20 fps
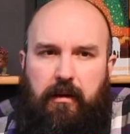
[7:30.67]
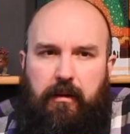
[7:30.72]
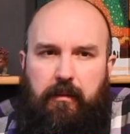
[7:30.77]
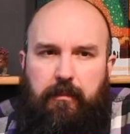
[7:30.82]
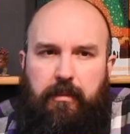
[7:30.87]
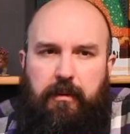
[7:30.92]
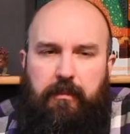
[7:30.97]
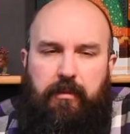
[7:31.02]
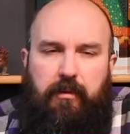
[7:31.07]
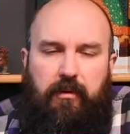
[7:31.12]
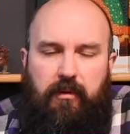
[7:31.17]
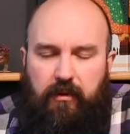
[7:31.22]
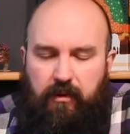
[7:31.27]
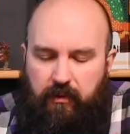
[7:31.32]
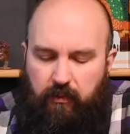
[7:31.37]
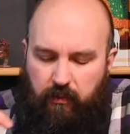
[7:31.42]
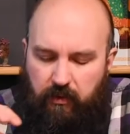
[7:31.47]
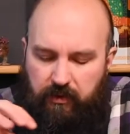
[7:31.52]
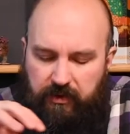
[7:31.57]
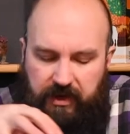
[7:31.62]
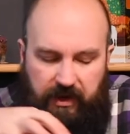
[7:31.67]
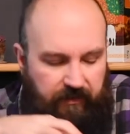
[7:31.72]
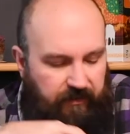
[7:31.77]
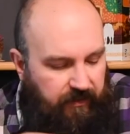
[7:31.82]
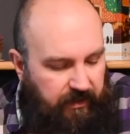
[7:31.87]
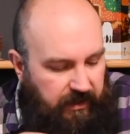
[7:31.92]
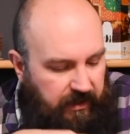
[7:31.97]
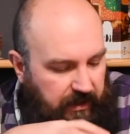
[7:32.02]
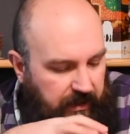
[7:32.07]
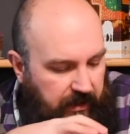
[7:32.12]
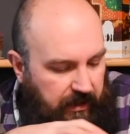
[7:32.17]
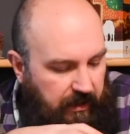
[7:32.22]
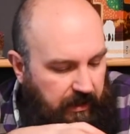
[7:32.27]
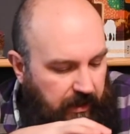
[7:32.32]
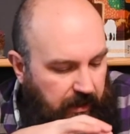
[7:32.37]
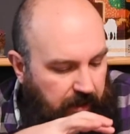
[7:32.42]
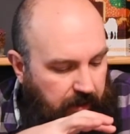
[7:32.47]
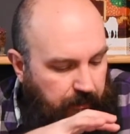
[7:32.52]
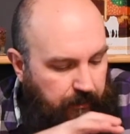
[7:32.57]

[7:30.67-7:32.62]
People will definitely